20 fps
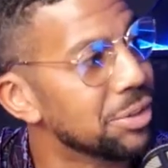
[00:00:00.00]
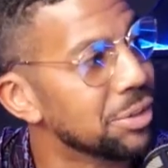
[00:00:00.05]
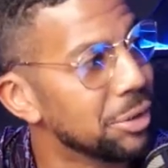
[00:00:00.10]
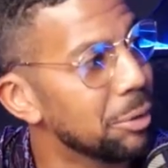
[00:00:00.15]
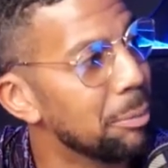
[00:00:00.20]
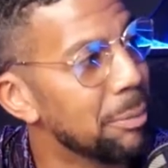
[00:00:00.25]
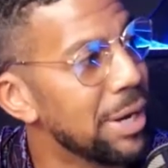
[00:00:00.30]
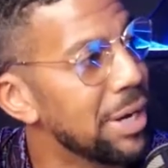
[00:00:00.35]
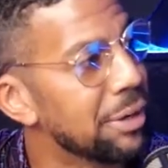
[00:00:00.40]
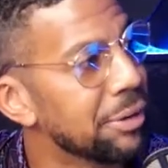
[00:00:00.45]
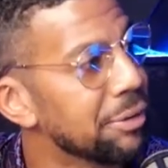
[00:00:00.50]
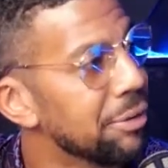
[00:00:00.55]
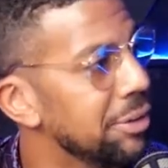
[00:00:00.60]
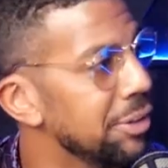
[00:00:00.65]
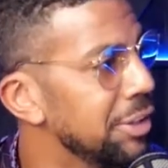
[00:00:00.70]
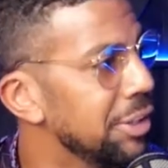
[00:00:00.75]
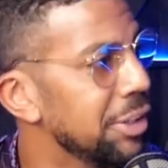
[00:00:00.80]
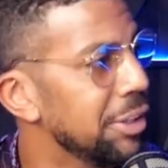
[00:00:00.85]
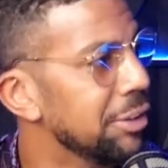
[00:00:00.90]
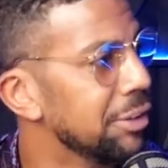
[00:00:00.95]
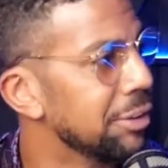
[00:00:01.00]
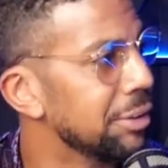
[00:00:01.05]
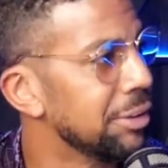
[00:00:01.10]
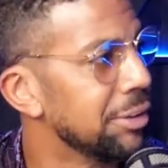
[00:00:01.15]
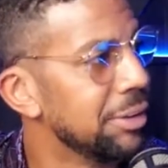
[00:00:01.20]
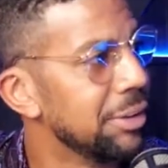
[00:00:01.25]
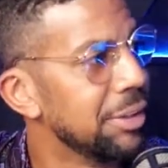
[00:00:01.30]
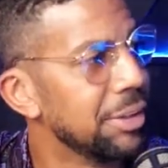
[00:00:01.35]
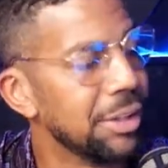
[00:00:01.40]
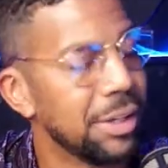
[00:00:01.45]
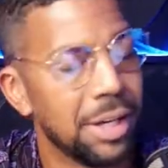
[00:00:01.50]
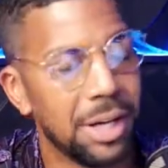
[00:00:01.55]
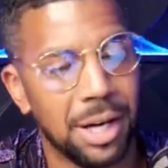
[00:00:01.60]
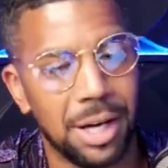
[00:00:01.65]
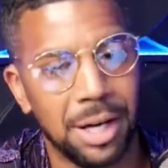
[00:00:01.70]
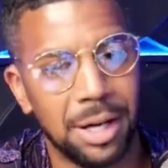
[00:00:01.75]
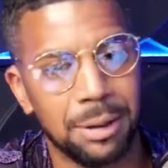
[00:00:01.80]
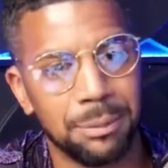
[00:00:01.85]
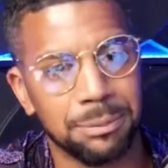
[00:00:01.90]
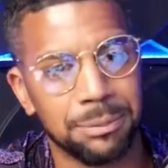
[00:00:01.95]
a little better than the other? Mm-hmm.
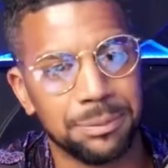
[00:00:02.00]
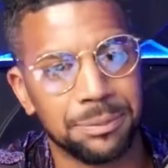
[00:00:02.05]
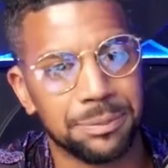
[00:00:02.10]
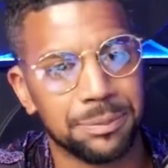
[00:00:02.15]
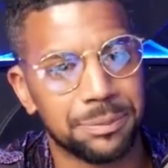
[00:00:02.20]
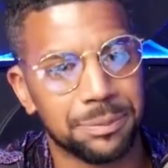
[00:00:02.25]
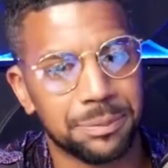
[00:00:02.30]
Um,